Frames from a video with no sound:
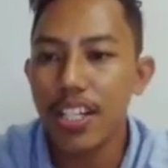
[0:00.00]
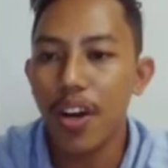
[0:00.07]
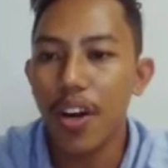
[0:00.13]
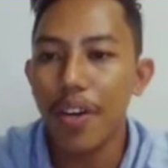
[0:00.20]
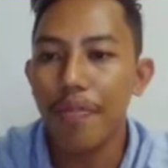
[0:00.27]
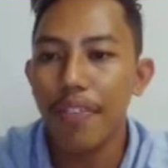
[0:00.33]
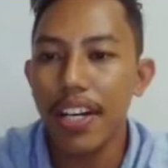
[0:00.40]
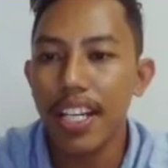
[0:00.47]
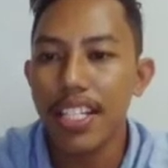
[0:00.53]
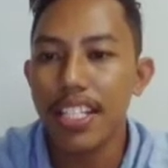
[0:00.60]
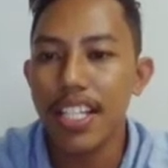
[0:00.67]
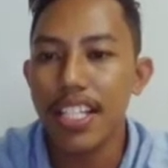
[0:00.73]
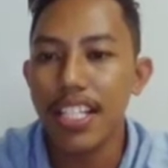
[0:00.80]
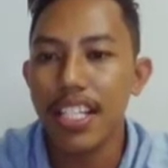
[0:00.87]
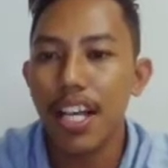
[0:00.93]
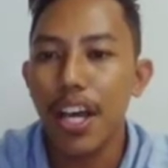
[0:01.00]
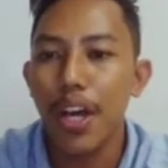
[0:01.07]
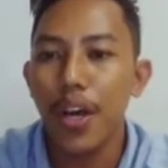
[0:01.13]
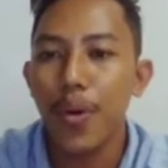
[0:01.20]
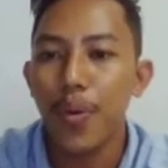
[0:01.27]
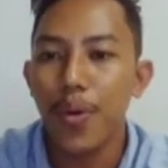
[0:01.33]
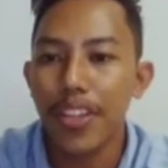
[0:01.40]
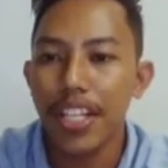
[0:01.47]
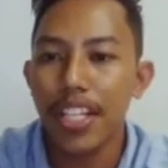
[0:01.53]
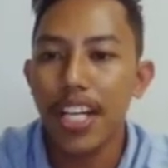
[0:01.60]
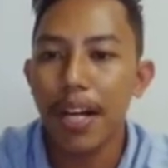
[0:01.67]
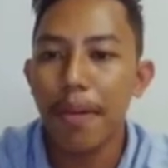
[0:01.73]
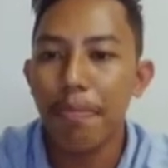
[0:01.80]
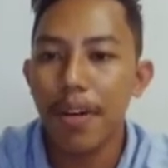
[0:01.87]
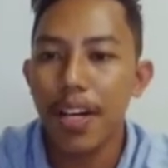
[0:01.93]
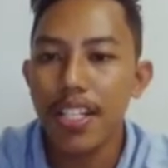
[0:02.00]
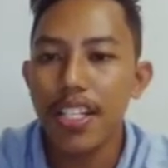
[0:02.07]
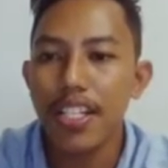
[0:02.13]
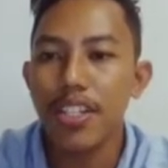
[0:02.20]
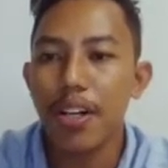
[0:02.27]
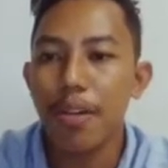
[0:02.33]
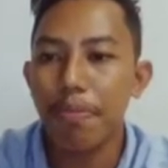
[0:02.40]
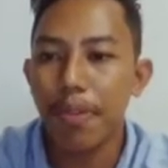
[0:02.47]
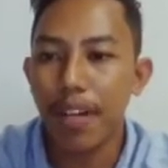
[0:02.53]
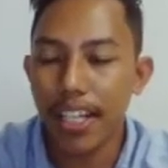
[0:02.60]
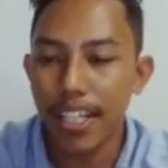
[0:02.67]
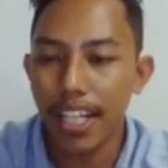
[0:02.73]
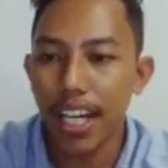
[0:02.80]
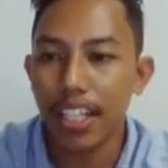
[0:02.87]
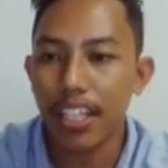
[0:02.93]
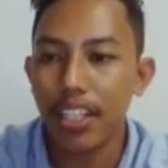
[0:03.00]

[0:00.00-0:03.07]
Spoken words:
or fallacies within a process or product,